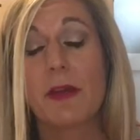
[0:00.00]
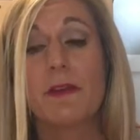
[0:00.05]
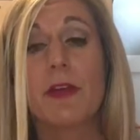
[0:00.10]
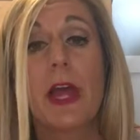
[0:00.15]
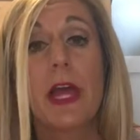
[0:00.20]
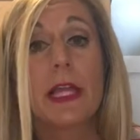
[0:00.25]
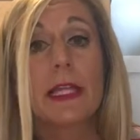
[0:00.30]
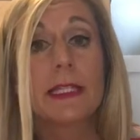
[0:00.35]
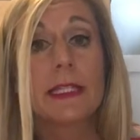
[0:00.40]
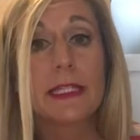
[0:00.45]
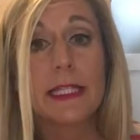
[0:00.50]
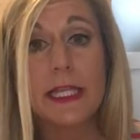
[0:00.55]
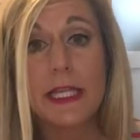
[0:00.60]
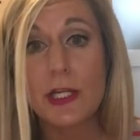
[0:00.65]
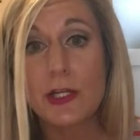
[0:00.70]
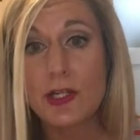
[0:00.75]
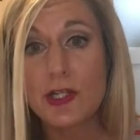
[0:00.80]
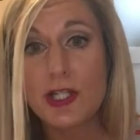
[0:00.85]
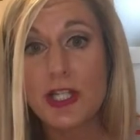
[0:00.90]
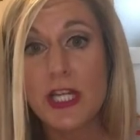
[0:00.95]
of
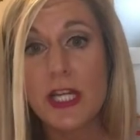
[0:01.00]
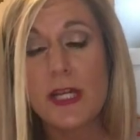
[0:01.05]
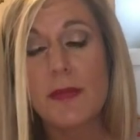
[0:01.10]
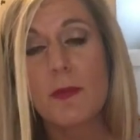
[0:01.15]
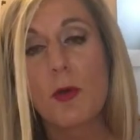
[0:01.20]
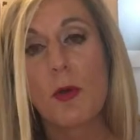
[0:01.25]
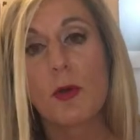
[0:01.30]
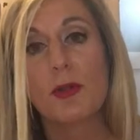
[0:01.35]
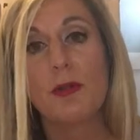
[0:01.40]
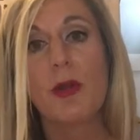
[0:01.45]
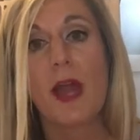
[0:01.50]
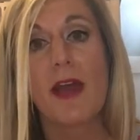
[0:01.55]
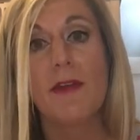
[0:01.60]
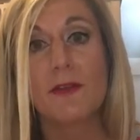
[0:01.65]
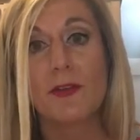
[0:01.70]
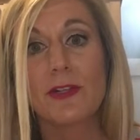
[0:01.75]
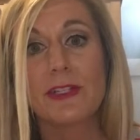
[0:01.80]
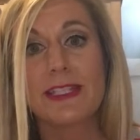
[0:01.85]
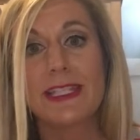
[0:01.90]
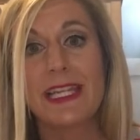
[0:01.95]
leadership or you
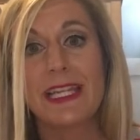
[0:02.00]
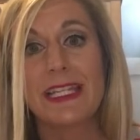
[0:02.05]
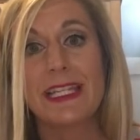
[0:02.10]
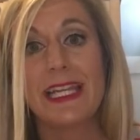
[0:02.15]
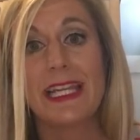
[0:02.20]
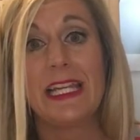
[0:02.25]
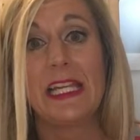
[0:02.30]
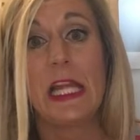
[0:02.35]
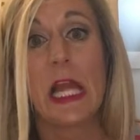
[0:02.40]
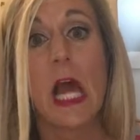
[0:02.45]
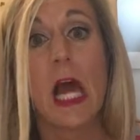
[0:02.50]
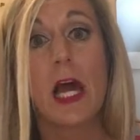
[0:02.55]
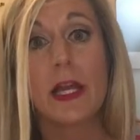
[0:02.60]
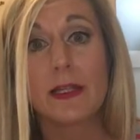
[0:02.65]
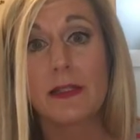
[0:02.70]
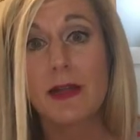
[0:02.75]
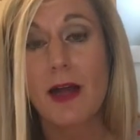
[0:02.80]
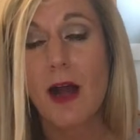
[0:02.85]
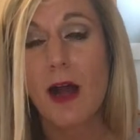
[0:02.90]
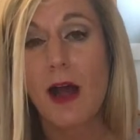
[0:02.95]
ever attend any
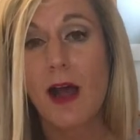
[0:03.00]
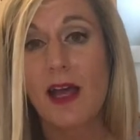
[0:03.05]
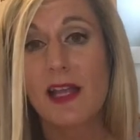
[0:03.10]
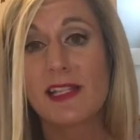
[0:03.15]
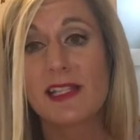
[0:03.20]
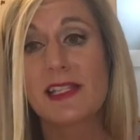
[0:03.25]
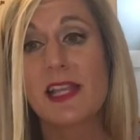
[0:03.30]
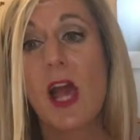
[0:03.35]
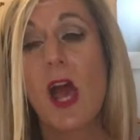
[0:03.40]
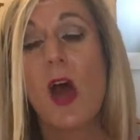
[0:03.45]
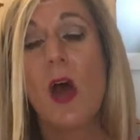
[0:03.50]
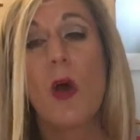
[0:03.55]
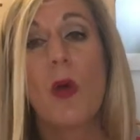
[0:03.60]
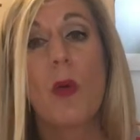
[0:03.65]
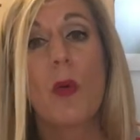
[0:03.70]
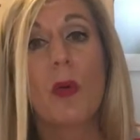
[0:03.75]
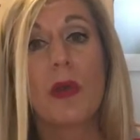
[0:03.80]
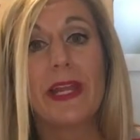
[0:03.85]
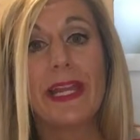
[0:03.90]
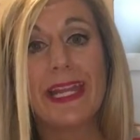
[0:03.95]
uncons
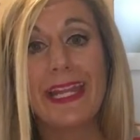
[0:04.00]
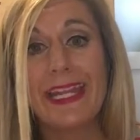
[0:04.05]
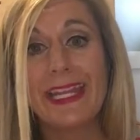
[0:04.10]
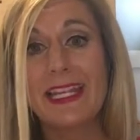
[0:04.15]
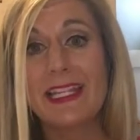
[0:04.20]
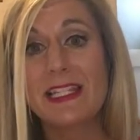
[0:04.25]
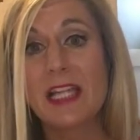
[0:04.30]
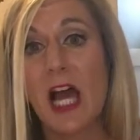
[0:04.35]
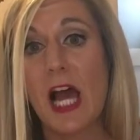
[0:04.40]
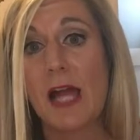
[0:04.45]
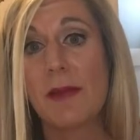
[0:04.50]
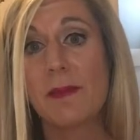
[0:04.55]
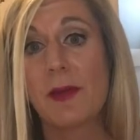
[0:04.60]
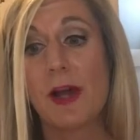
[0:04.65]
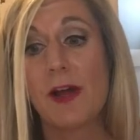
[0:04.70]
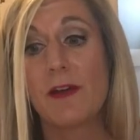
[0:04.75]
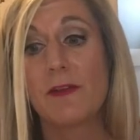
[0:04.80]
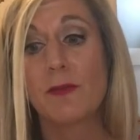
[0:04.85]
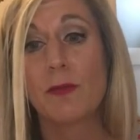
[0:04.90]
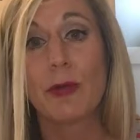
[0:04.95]
or any type
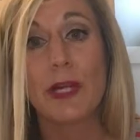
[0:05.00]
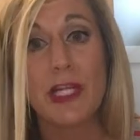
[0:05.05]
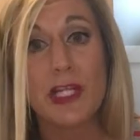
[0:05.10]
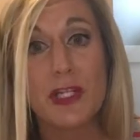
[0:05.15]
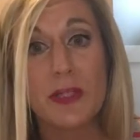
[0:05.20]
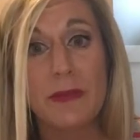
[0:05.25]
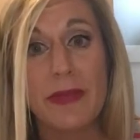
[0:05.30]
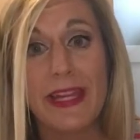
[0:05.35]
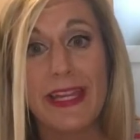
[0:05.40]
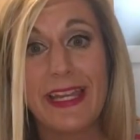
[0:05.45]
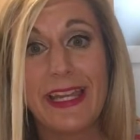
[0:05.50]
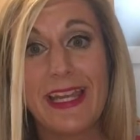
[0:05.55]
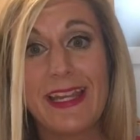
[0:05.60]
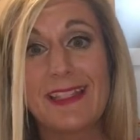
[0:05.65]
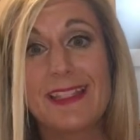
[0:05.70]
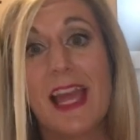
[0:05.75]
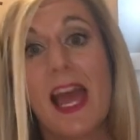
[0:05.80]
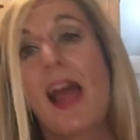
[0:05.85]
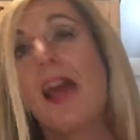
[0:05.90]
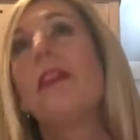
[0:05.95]
of regional
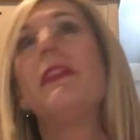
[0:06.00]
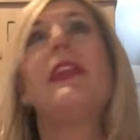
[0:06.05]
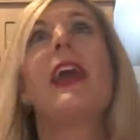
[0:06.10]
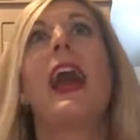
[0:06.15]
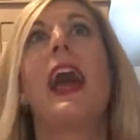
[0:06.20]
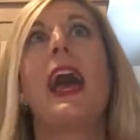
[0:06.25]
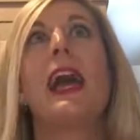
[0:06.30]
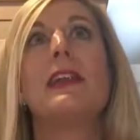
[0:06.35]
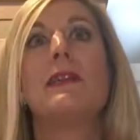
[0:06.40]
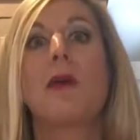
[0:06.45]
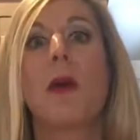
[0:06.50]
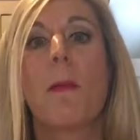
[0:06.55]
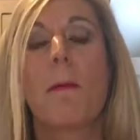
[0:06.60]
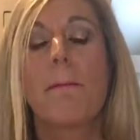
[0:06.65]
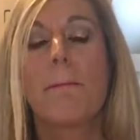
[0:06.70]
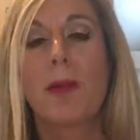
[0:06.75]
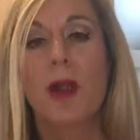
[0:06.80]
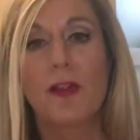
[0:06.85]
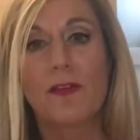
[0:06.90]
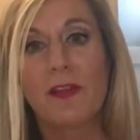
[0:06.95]
meetings, that
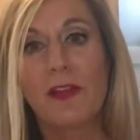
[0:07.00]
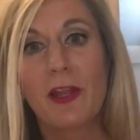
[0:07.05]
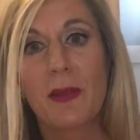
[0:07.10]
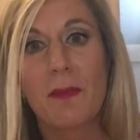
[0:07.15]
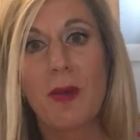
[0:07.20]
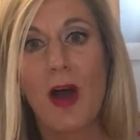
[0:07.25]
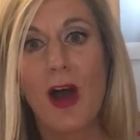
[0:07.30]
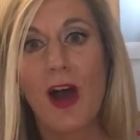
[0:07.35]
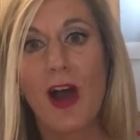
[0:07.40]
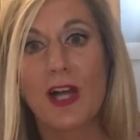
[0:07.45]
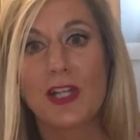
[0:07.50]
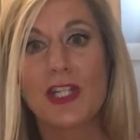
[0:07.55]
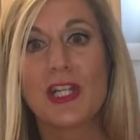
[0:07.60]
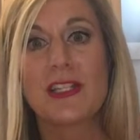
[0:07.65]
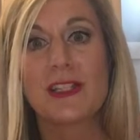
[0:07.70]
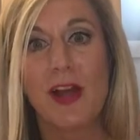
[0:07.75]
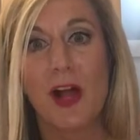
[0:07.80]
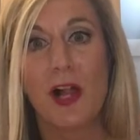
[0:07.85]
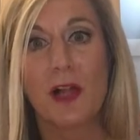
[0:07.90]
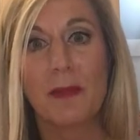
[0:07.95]
Perfectly Posh
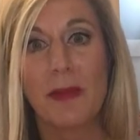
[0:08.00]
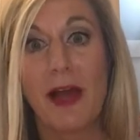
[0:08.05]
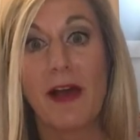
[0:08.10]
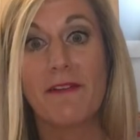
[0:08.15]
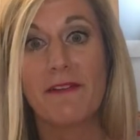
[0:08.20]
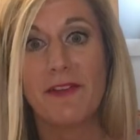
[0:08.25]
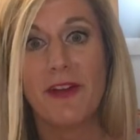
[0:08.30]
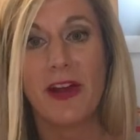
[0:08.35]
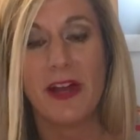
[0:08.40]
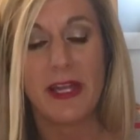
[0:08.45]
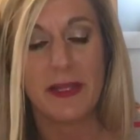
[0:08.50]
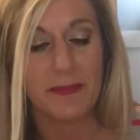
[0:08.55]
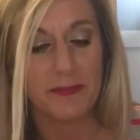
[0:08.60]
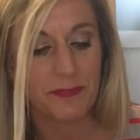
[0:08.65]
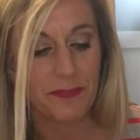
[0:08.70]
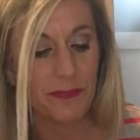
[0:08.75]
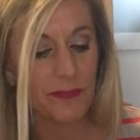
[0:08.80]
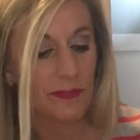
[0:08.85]
is all about fun.